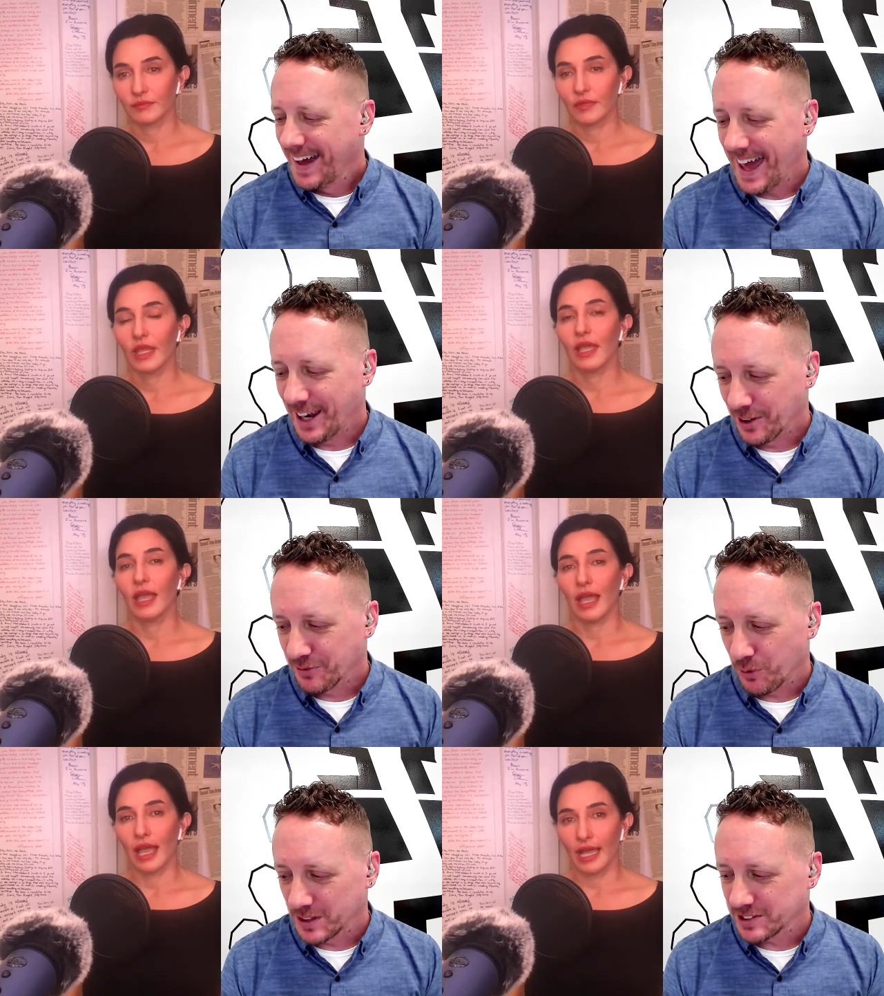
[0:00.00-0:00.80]
Speaker 1: and
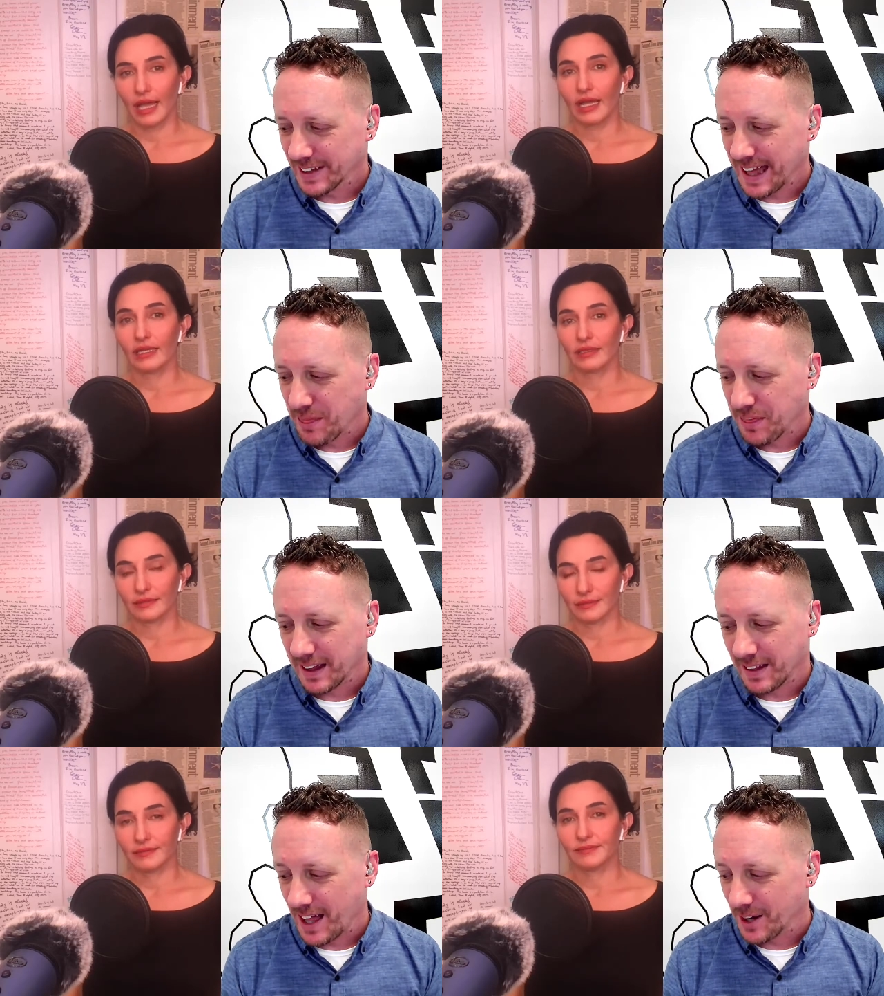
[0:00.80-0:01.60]
unfortunately, I think a
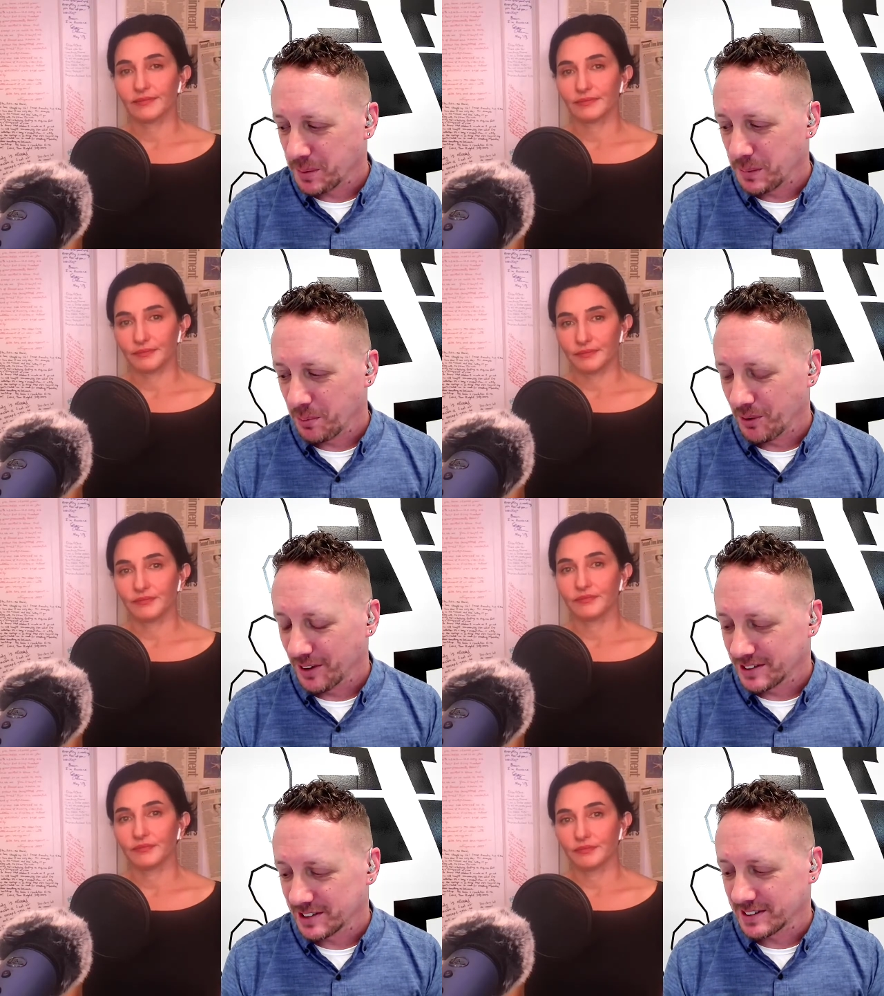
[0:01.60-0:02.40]
lot of people are
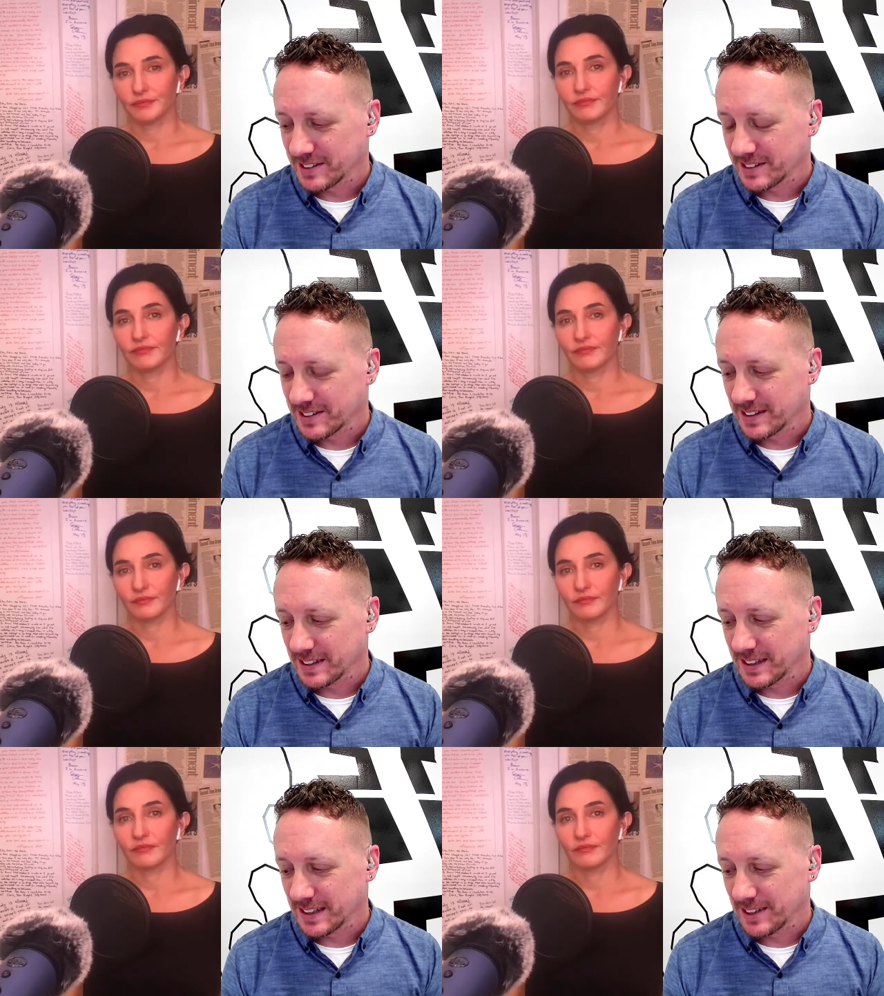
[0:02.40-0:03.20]
just.
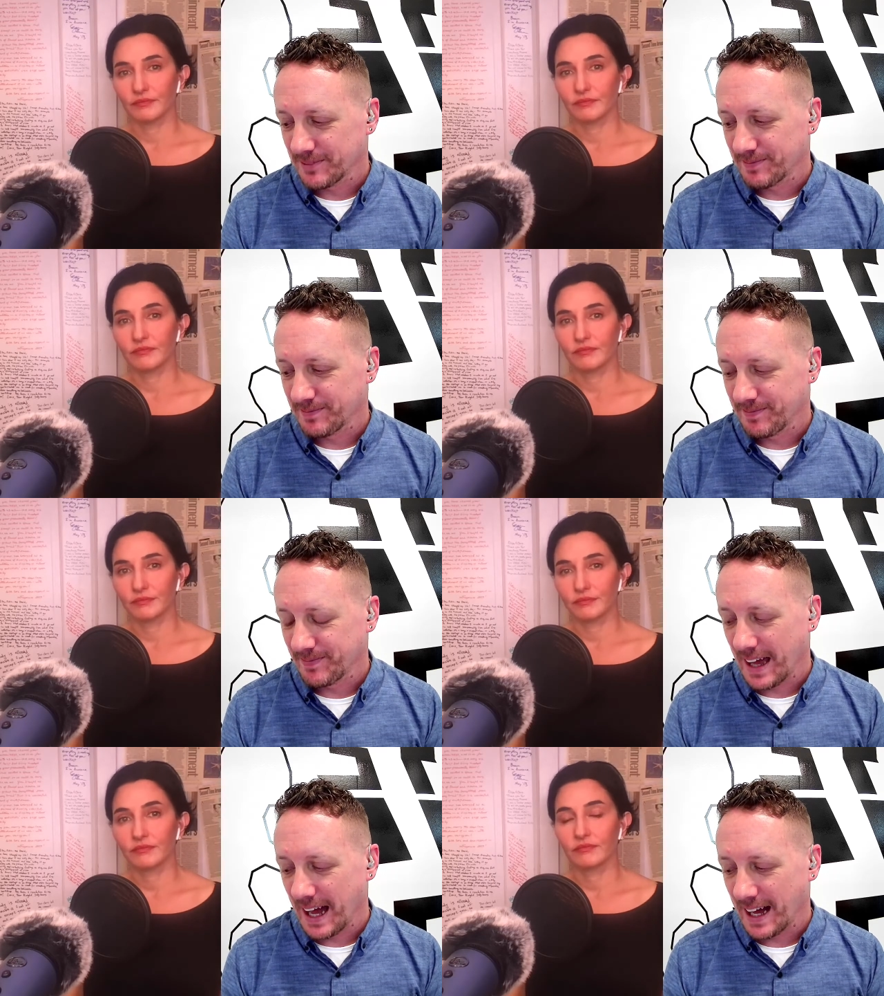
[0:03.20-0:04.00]

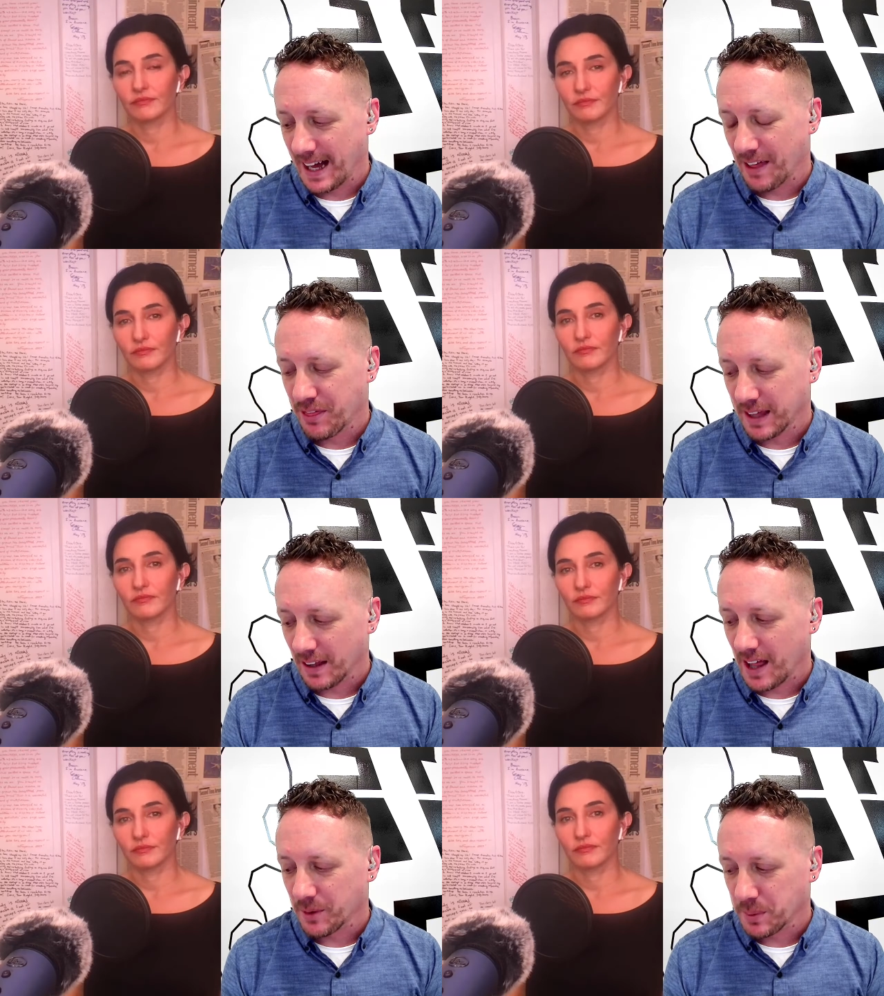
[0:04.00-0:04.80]
I, I think a
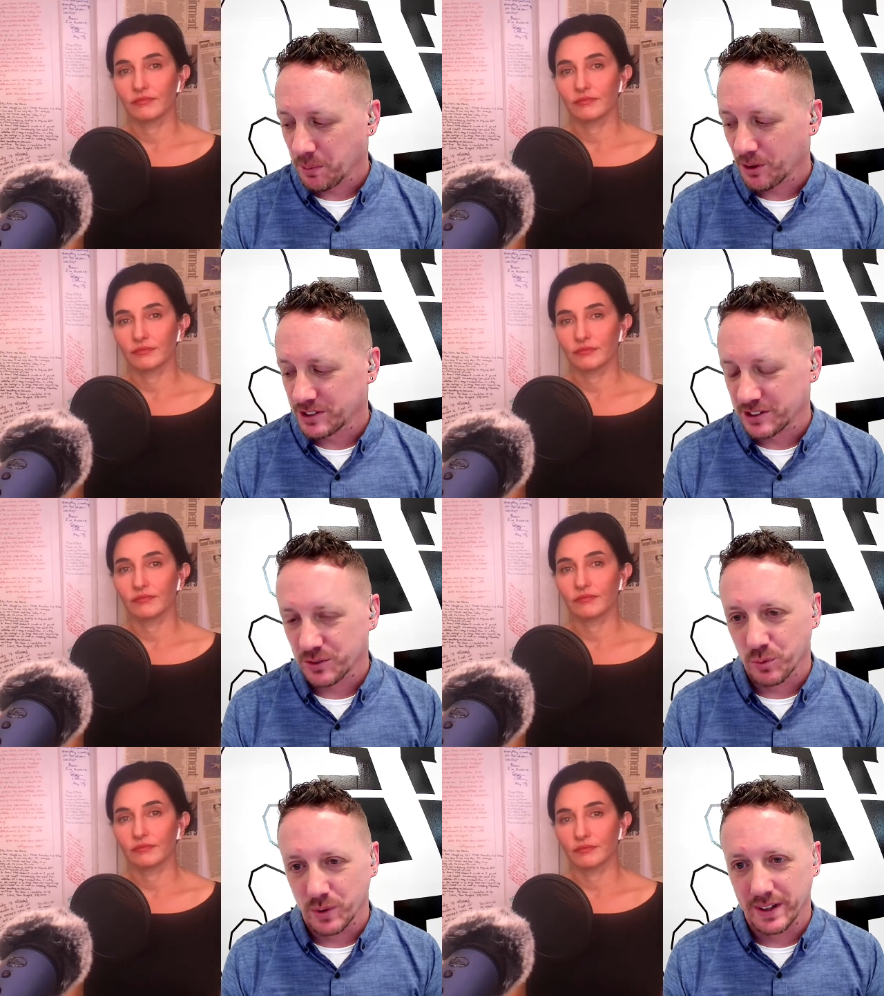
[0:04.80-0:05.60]
lot of people are just
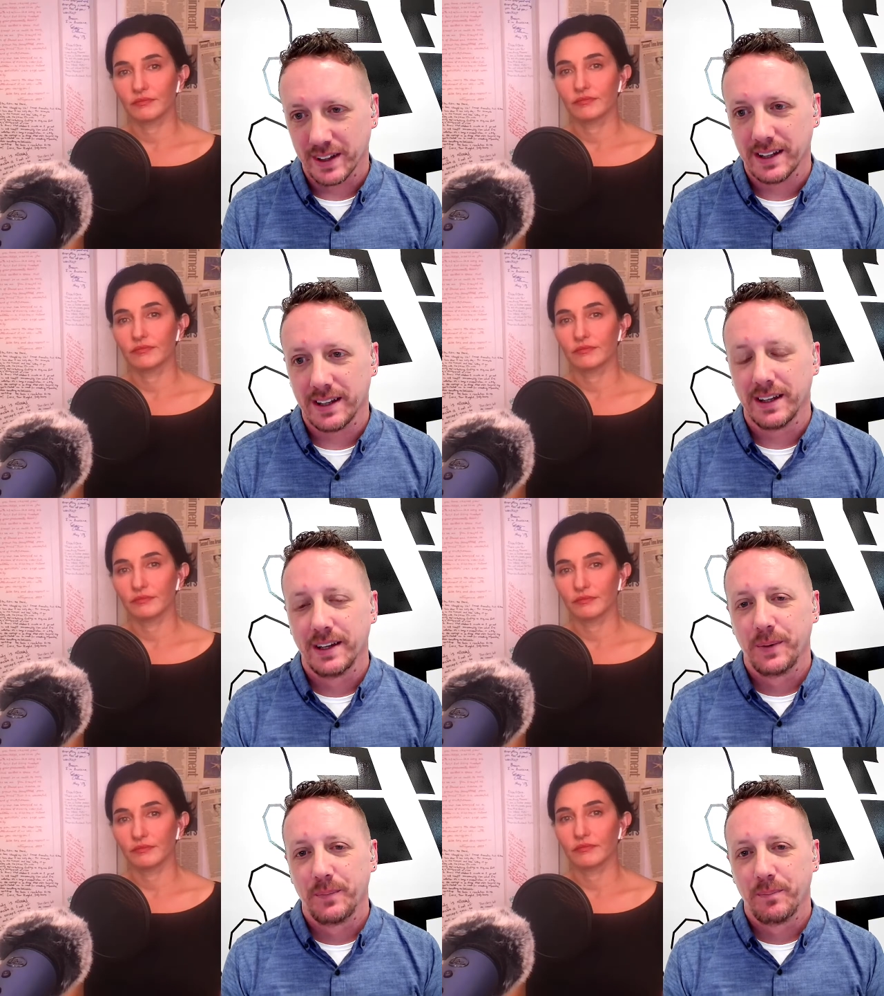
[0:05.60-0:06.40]
really
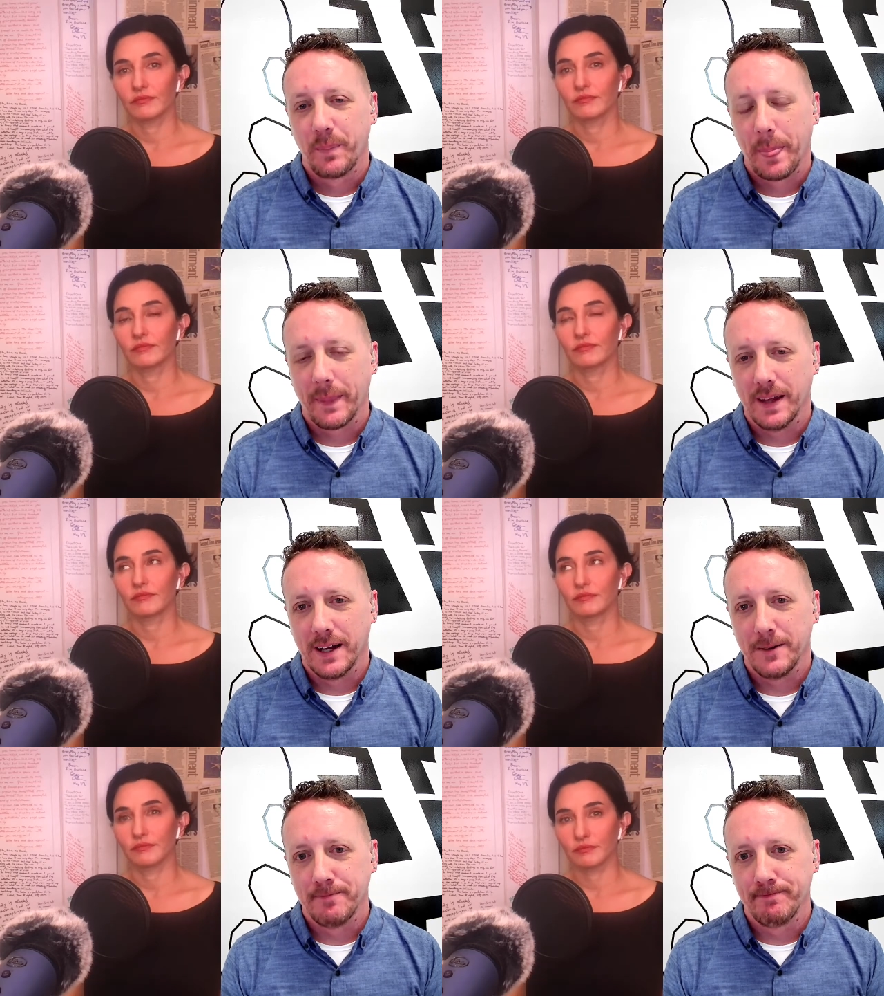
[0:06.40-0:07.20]

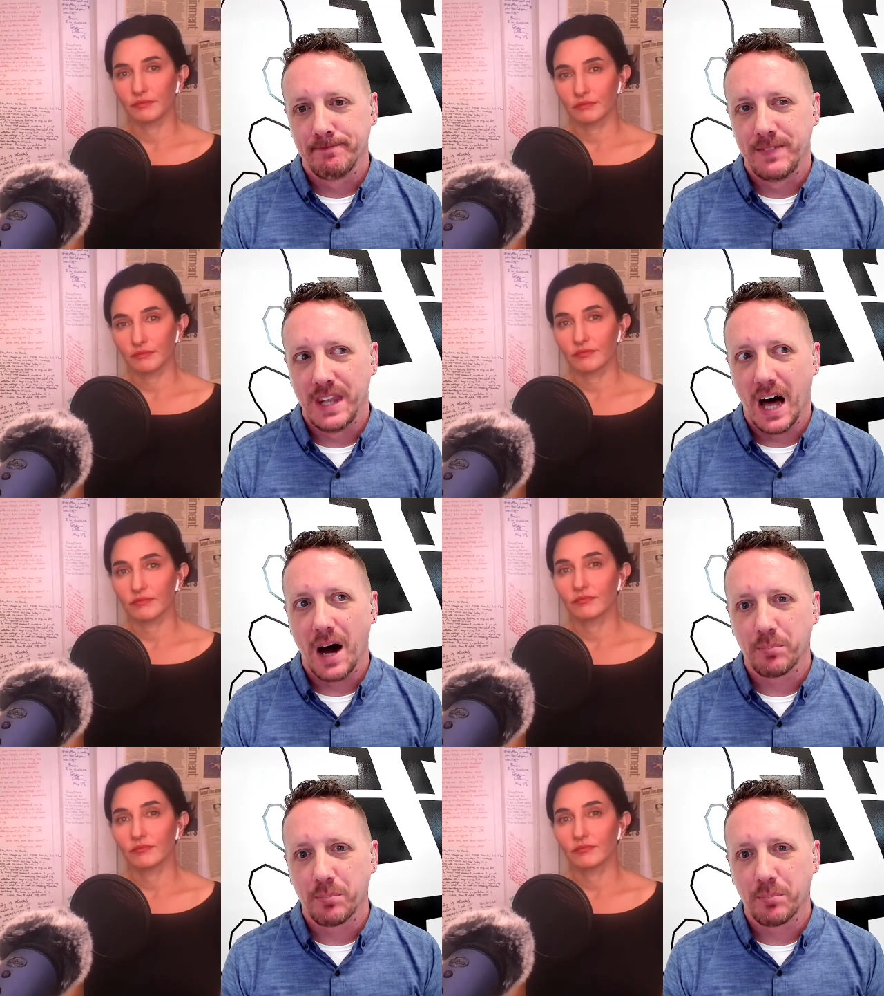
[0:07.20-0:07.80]
um, not